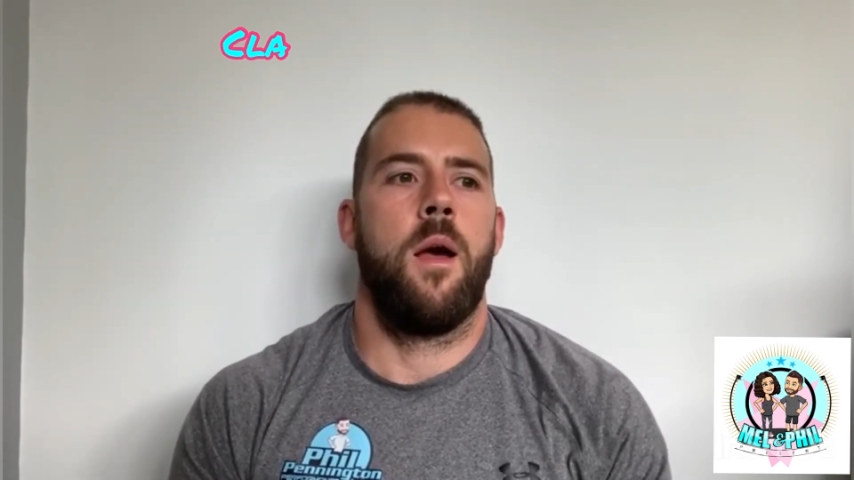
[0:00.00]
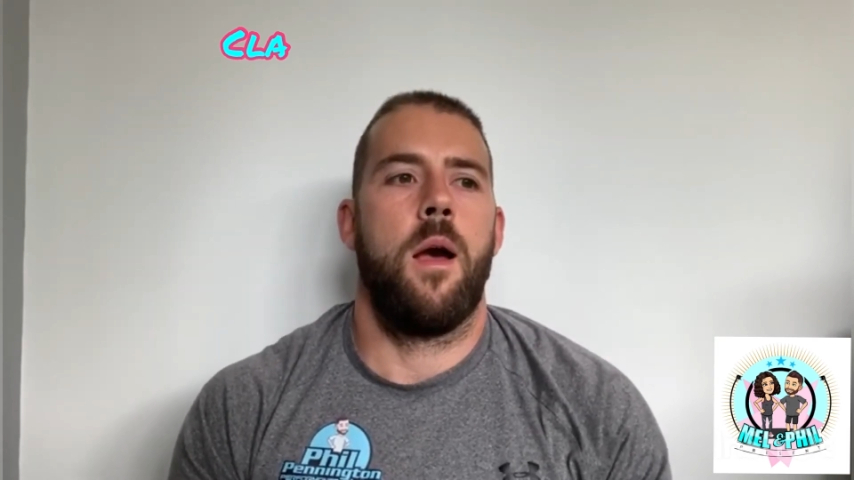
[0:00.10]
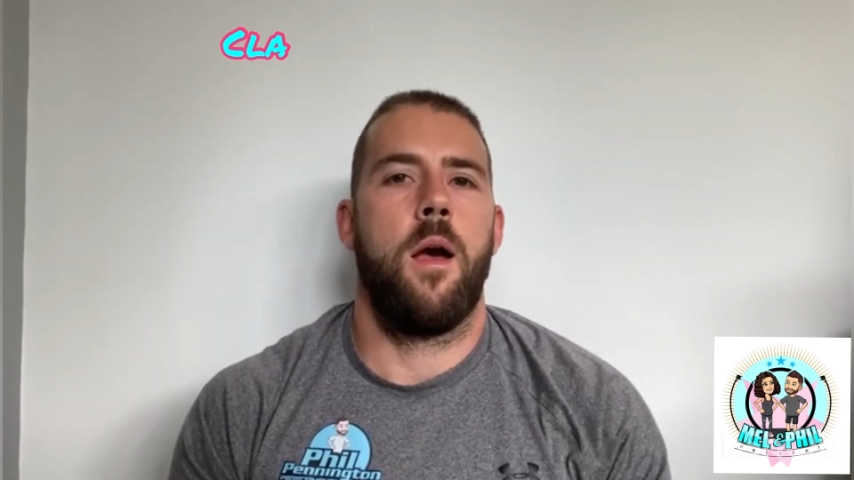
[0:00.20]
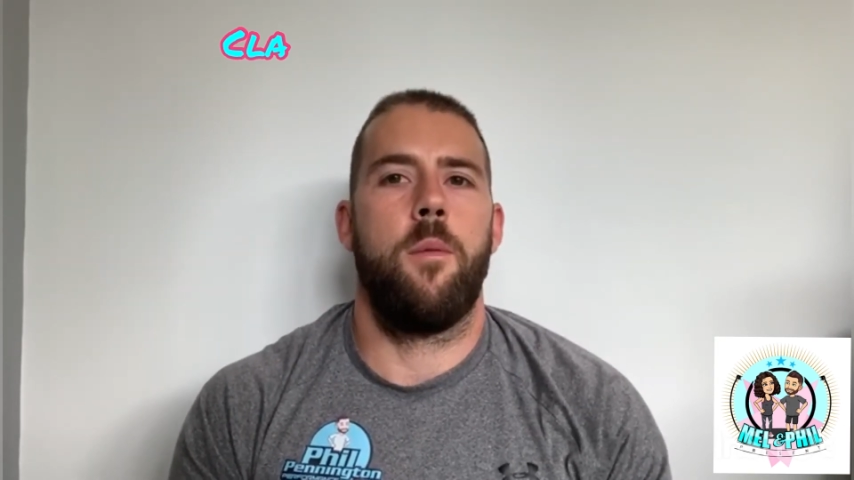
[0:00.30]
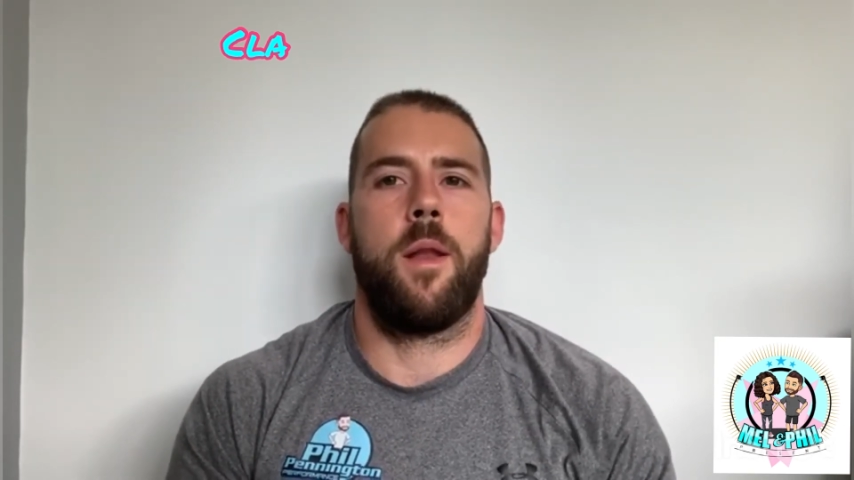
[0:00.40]

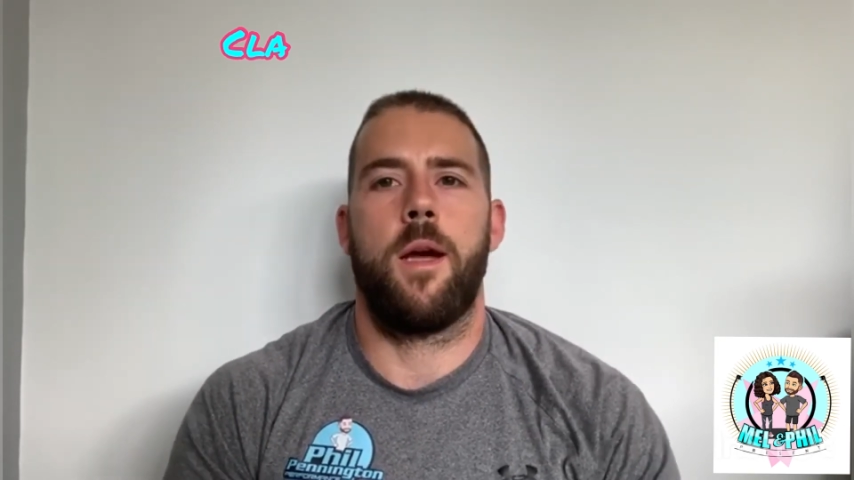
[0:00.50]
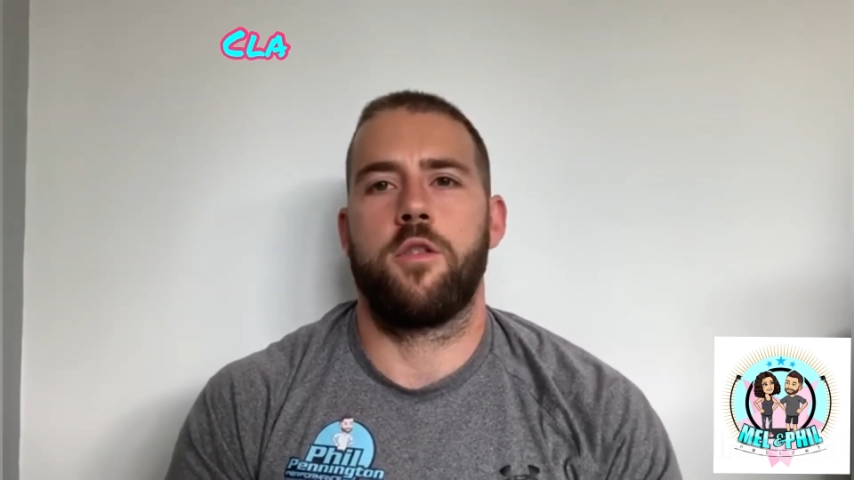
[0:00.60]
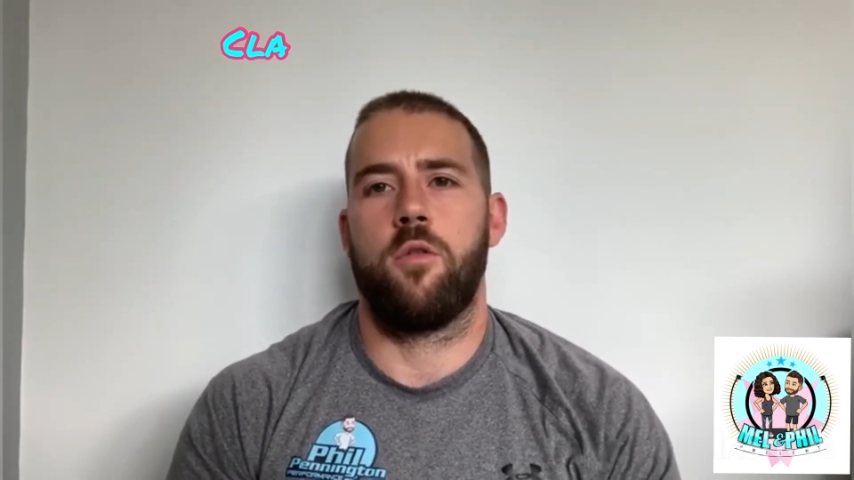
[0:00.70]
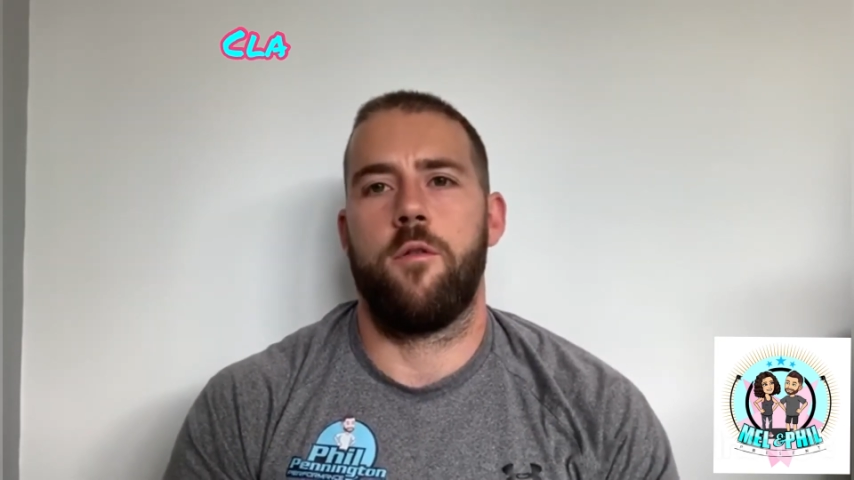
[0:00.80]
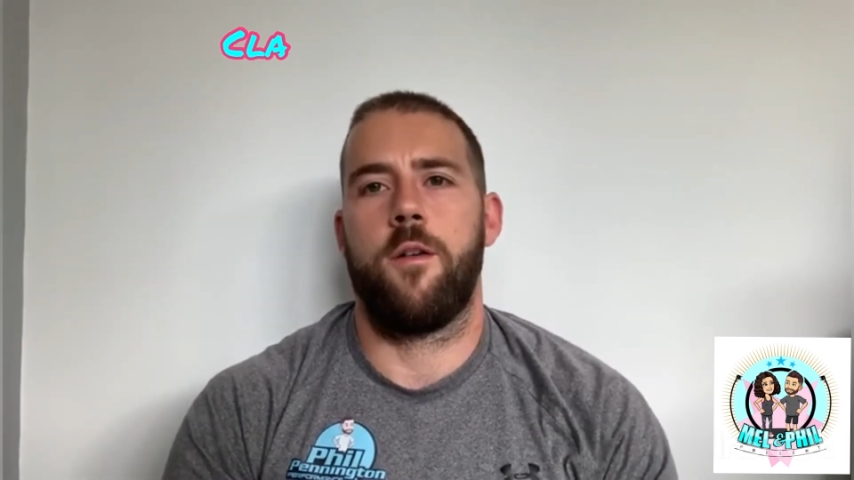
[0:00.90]
But in
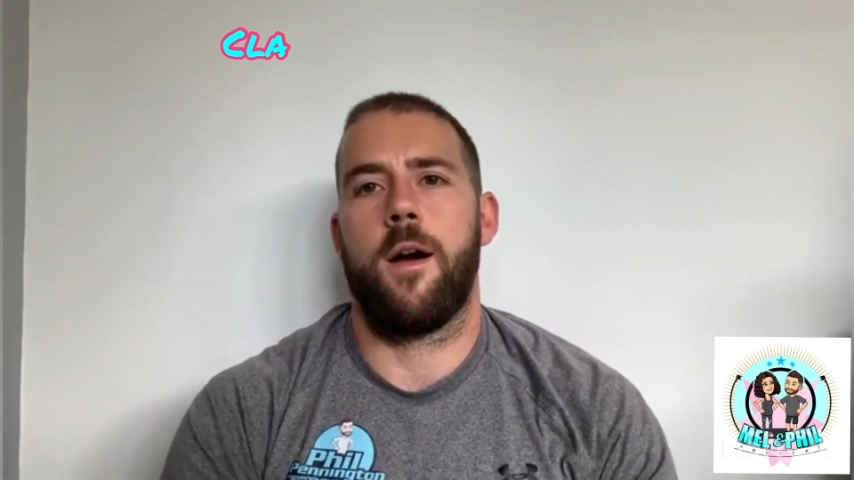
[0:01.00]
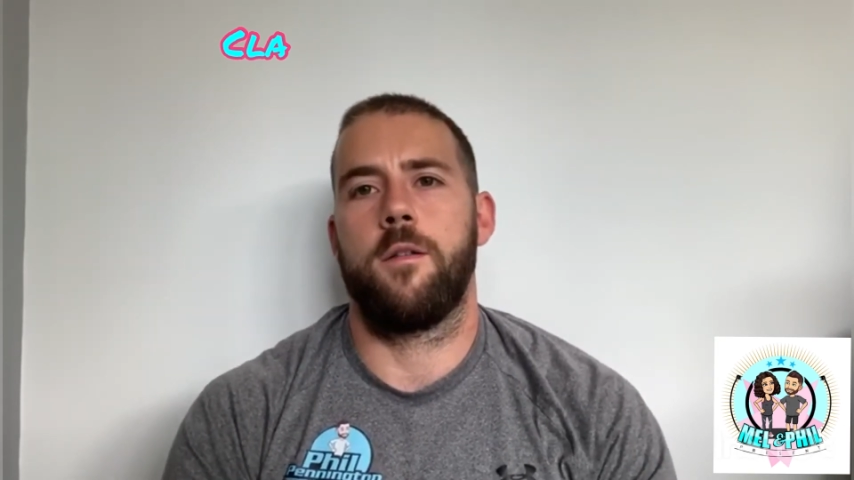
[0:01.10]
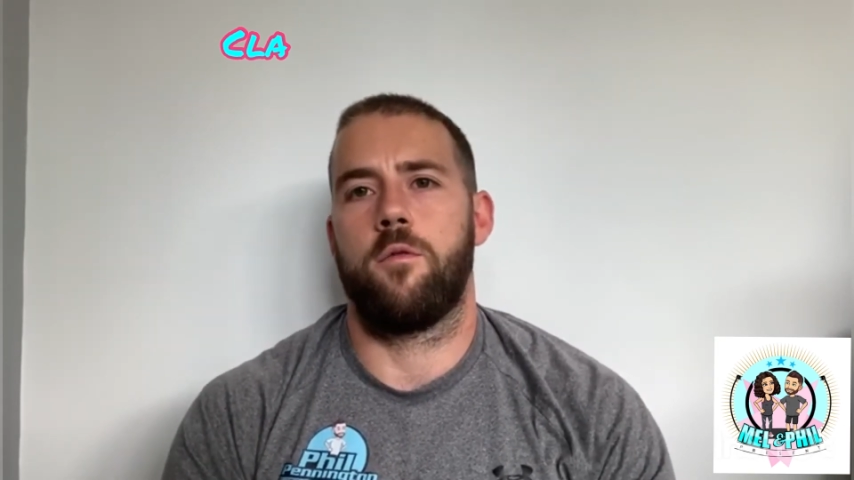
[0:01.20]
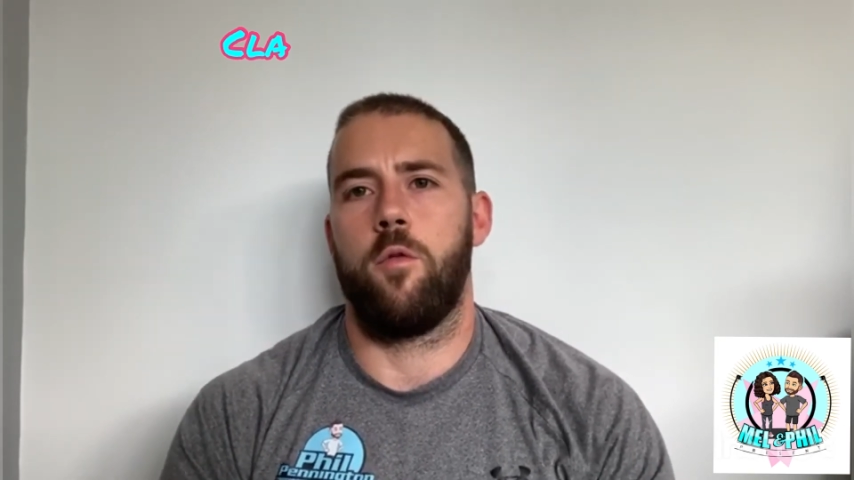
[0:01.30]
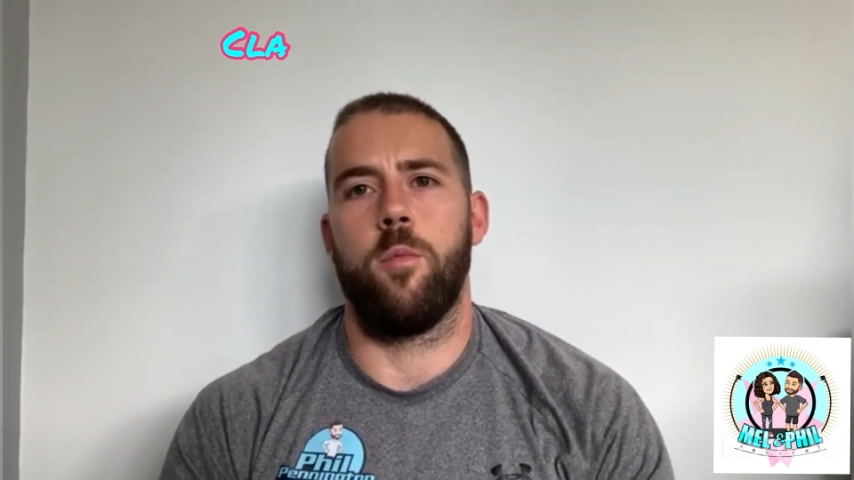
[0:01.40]
actual
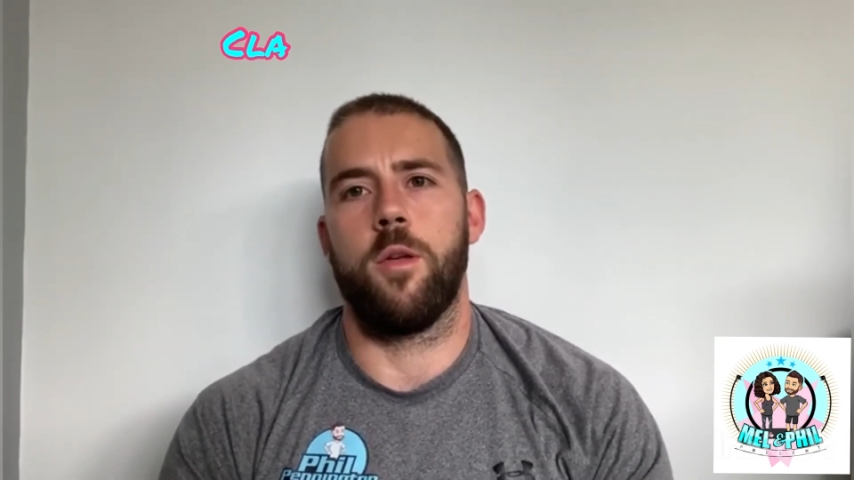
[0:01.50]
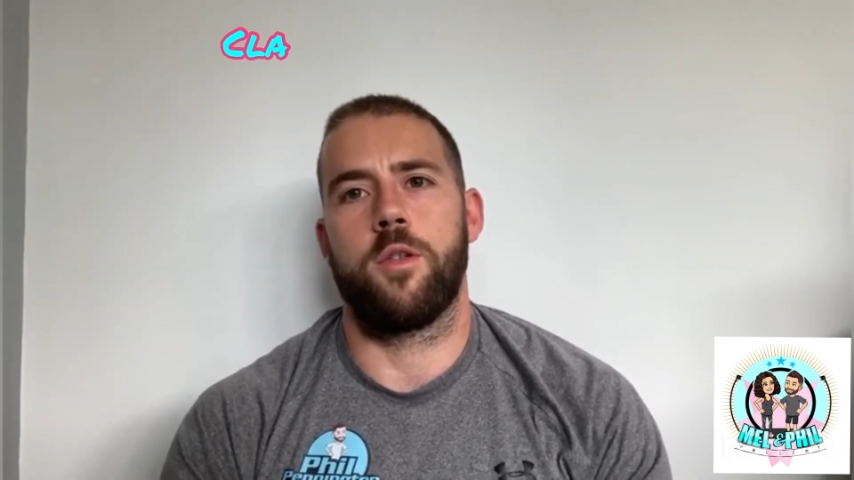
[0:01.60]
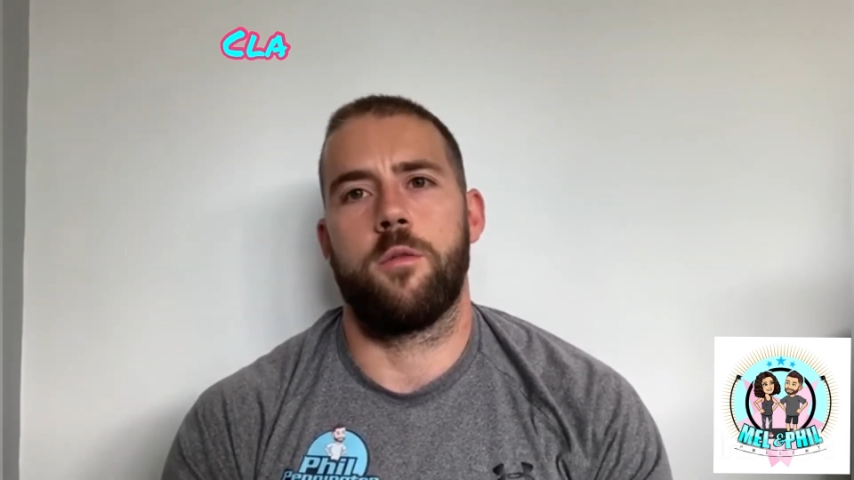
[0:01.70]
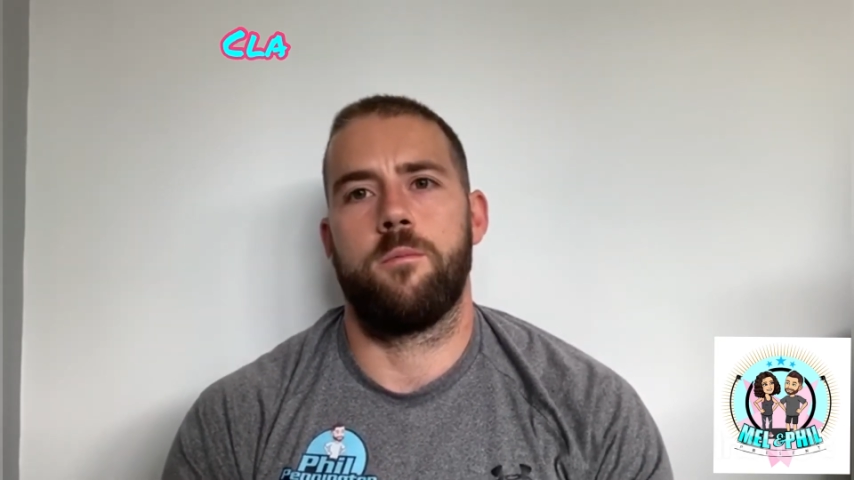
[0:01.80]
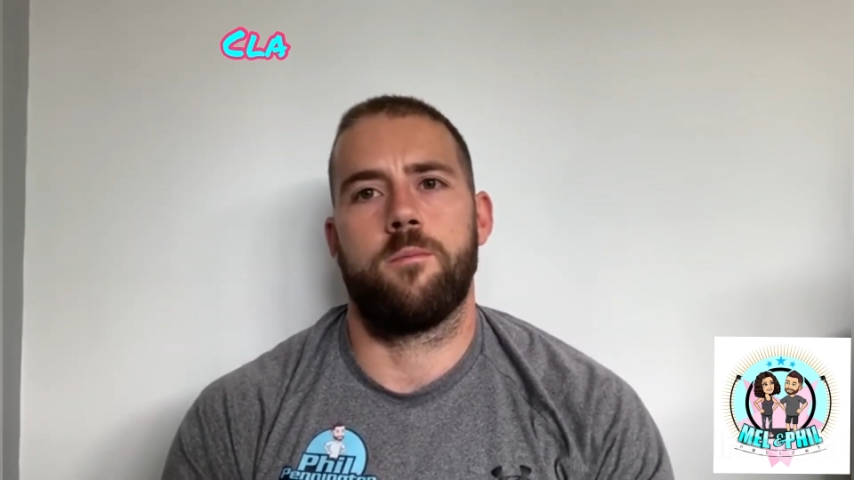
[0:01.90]
fact, rubbish.